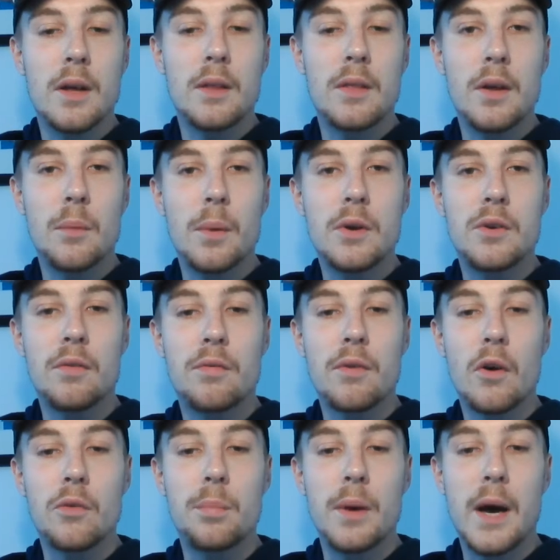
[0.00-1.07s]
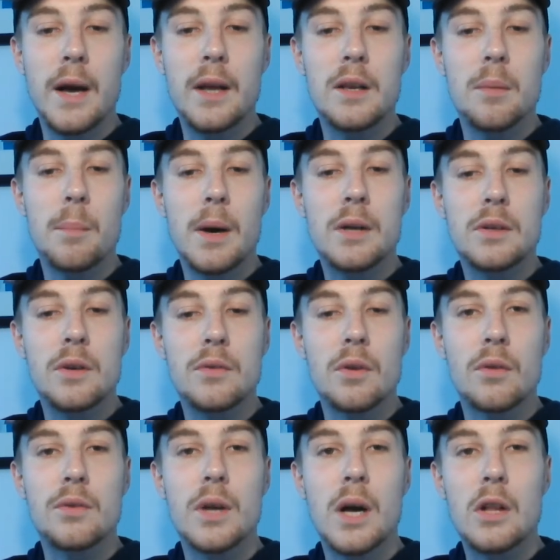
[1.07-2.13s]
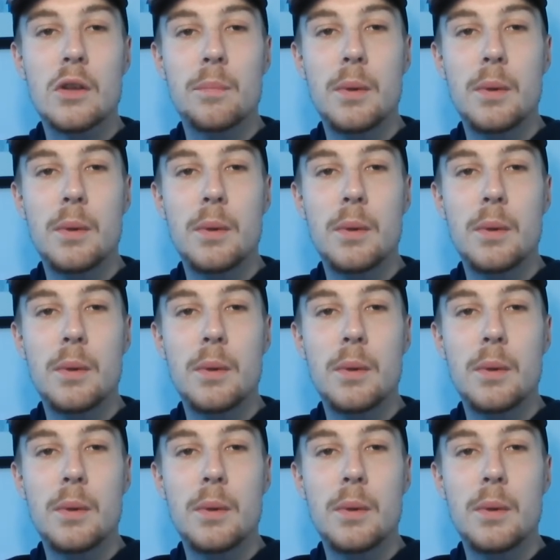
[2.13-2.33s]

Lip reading: I think when she falls behind in matches or starts